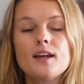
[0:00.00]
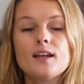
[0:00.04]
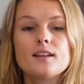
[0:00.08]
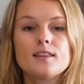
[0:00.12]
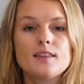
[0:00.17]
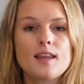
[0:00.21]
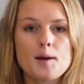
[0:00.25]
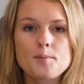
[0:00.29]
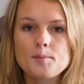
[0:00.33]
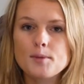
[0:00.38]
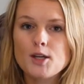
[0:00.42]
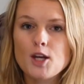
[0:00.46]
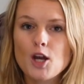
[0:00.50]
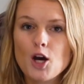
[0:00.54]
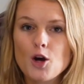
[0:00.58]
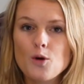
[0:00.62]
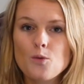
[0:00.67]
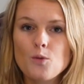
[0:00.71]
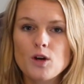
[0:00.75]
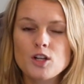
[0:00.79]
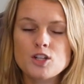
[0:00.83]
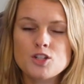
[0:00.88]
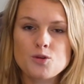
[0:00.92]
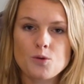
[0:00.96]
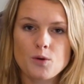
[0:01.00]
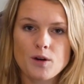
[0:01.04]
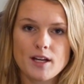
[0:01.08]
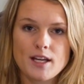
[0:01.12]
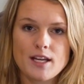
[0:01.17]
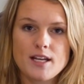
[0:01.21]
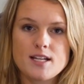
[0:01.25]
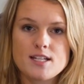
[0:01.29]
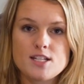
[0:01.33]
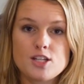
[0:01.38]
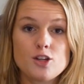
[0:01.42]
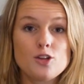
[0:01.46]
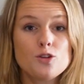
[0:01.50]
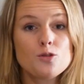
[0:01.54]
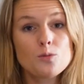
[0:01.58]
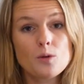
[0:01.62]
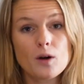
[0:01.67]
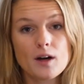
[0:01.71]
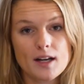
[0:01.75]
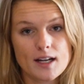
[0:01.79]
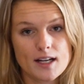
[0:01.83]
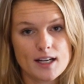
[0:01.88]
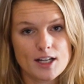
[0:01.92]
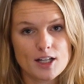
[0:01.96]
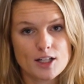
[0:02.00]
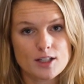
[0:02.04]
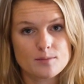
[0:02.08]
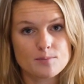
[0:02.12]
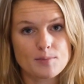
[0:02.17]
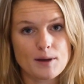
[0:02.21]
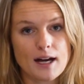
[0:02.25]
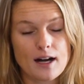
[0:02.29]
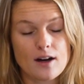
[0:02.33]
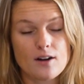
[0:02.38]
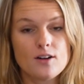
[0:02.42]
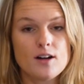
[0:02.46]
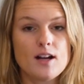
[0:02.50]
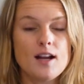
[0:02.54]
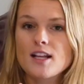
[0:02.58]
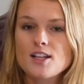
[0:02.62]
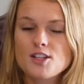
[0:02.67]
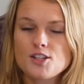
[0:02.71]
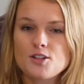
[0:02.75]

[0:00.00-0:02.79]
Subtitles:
Let me know what short keys you want to hear about.